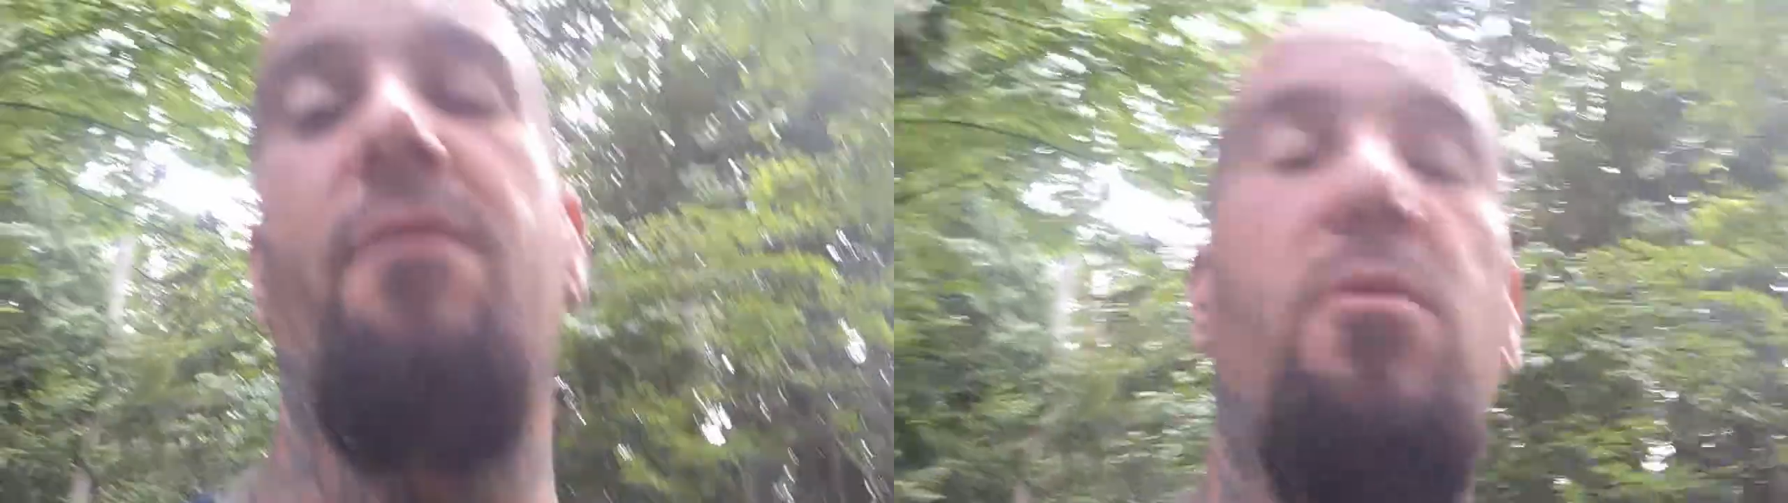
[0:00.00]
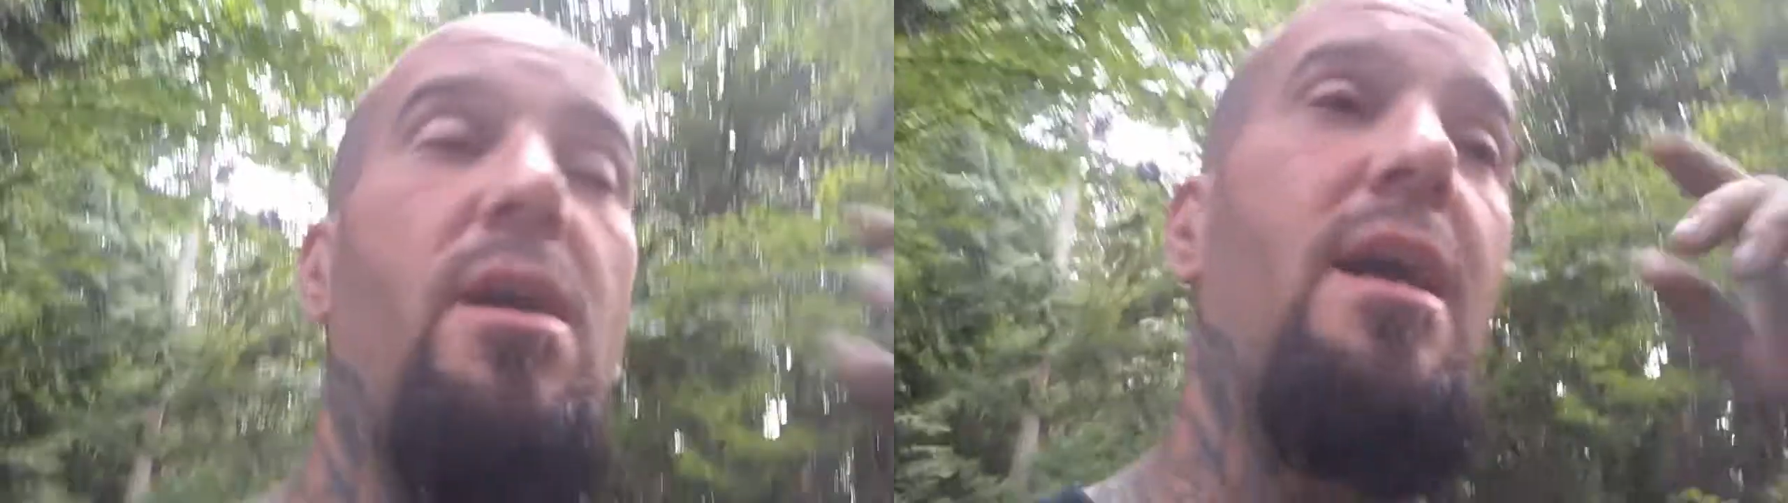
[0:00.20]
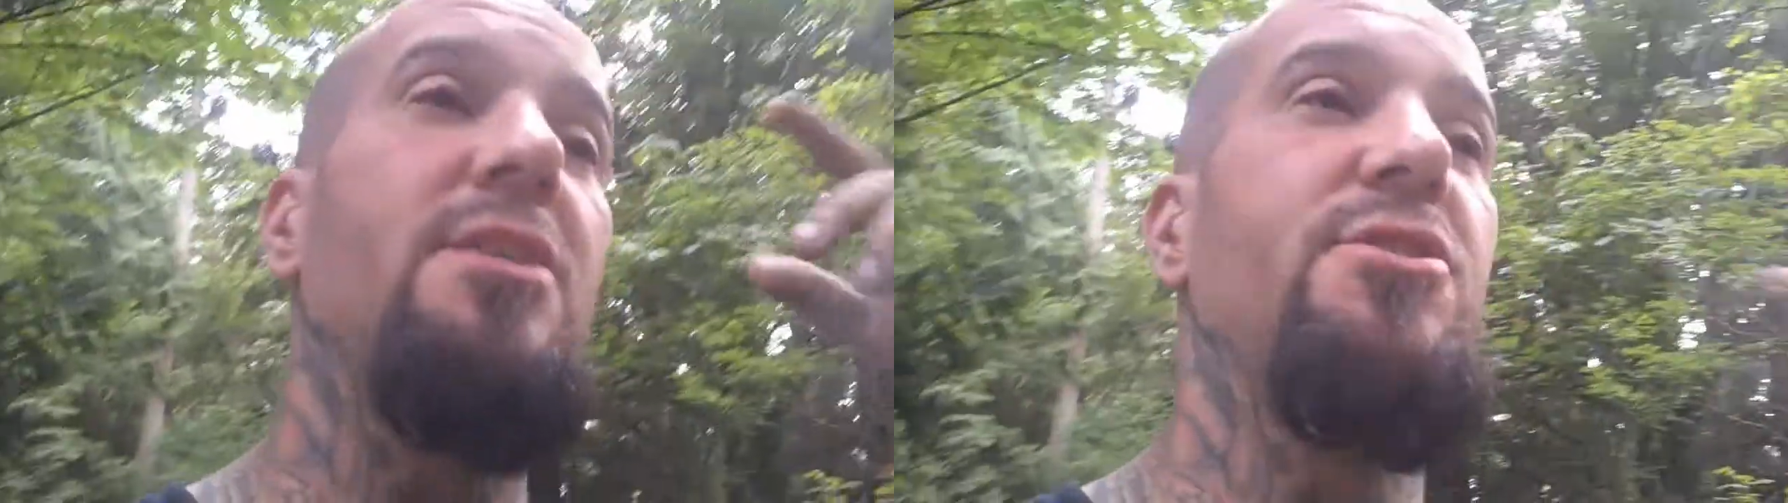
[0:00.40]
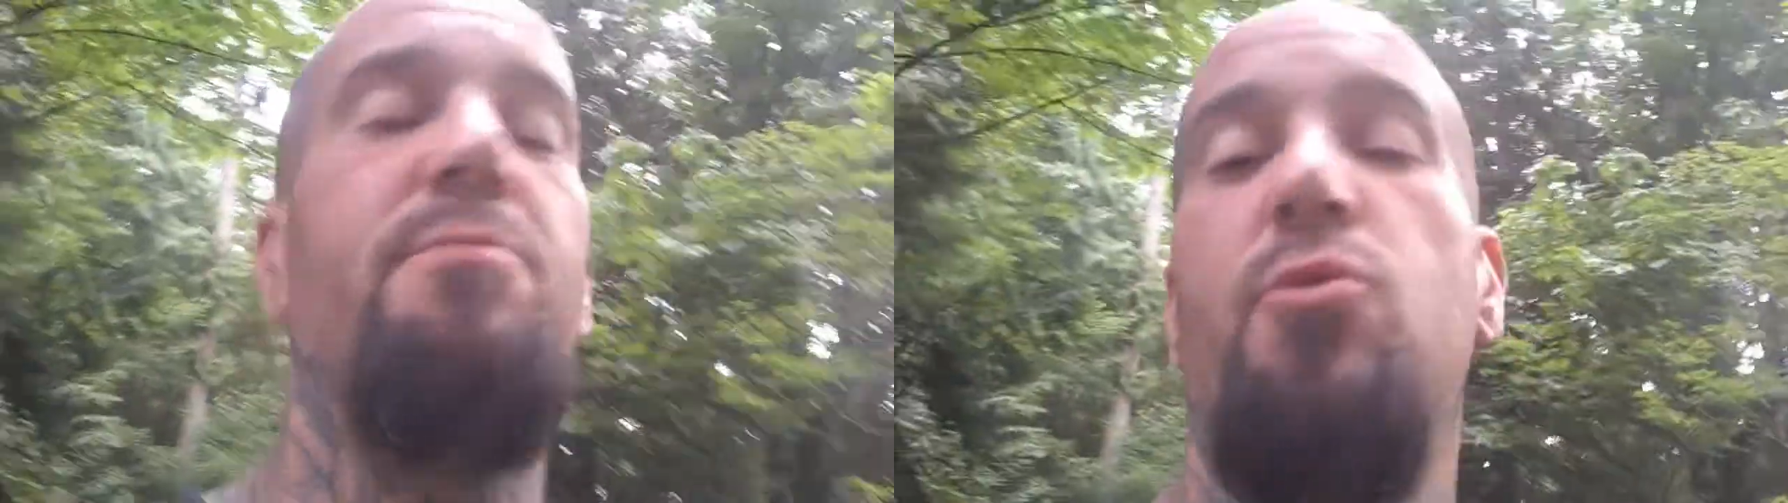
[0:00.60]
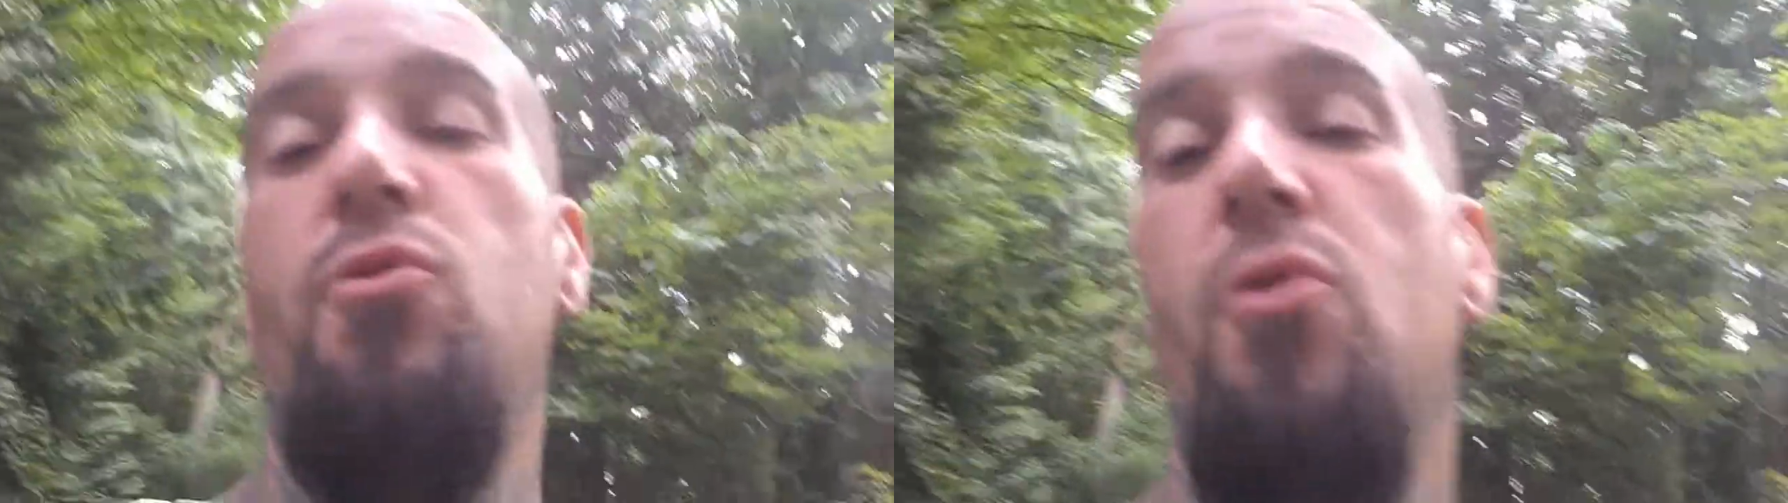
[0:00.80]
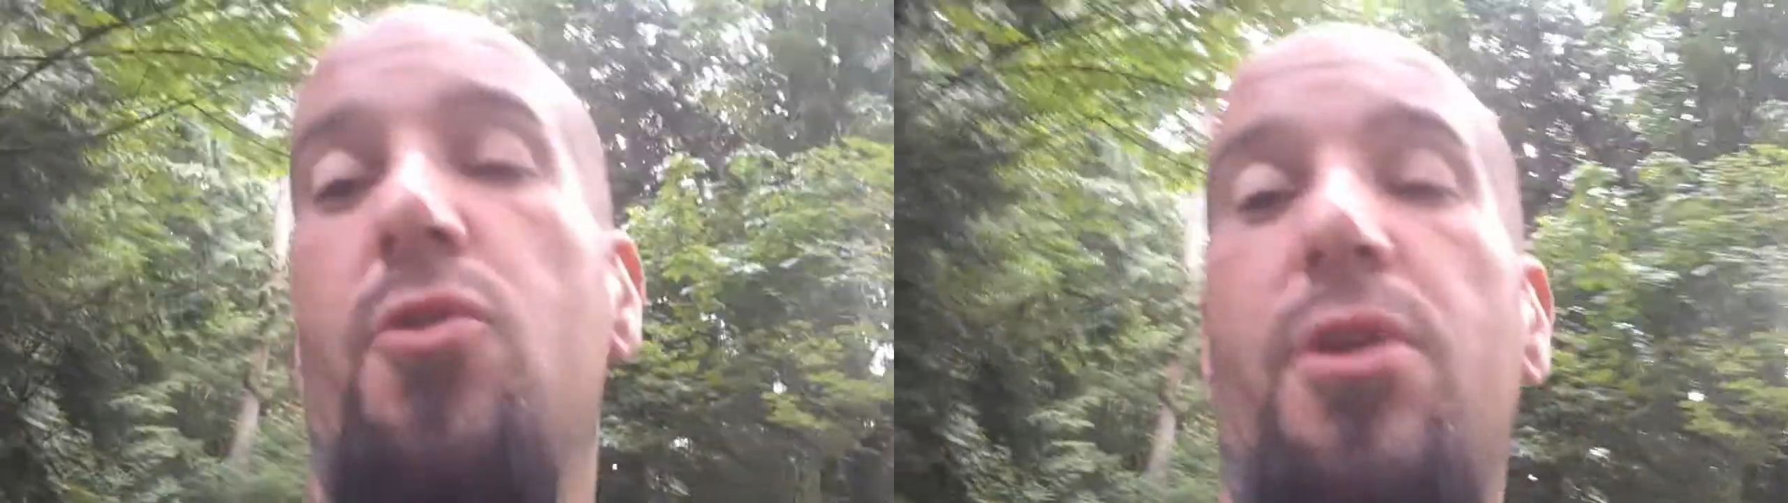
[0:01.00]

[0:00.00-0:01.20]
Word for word: the lodge, the pool,